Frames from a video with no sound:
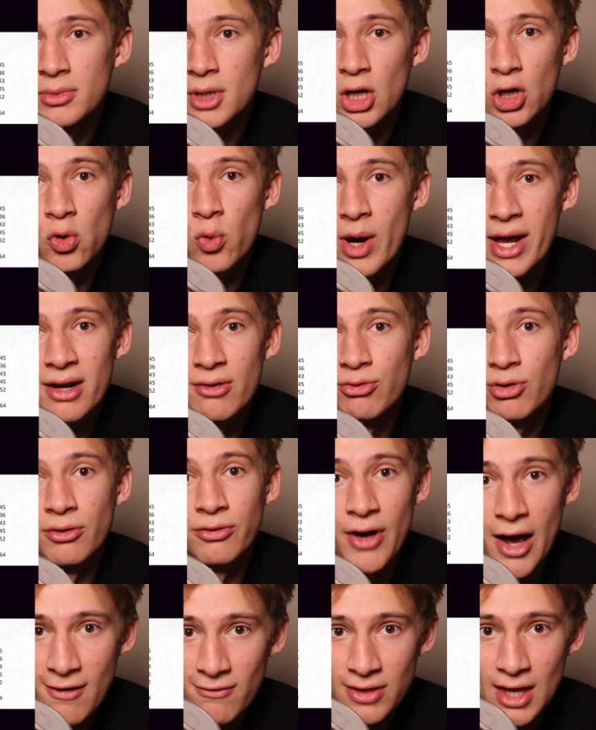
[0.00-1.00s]
equate it for
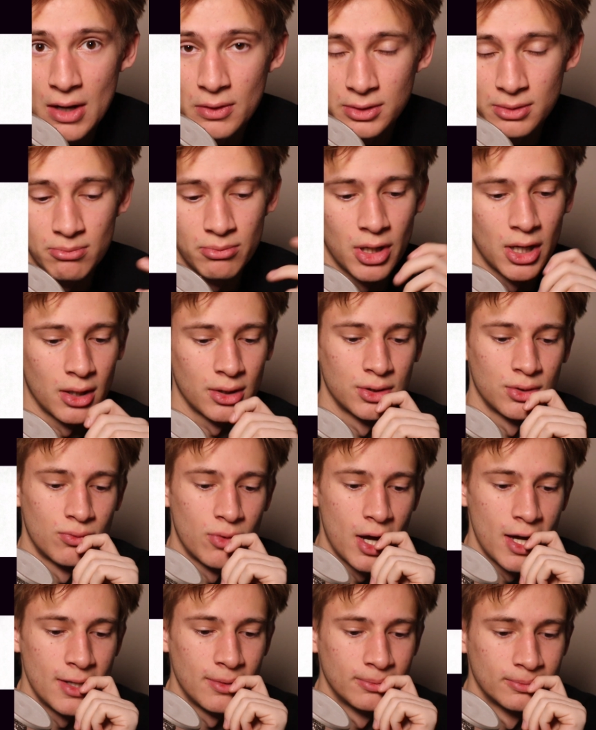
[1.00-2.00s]
5,000 bucks,
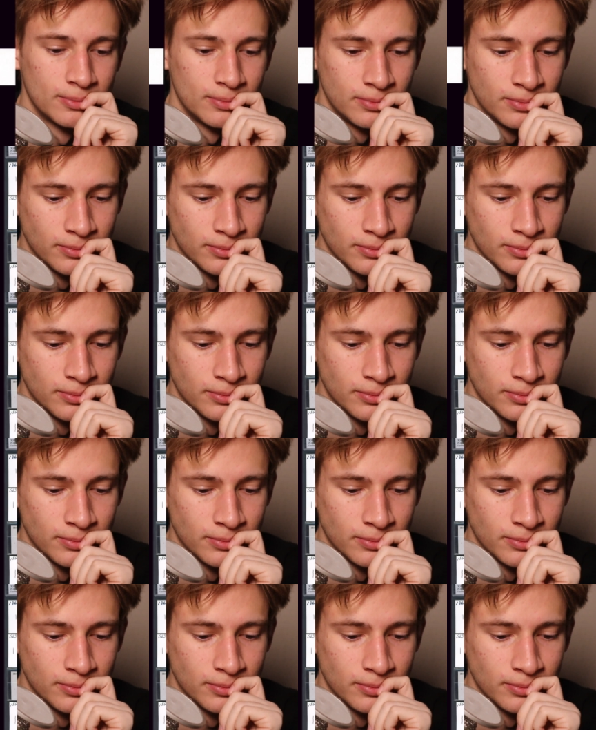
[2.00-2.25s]
right?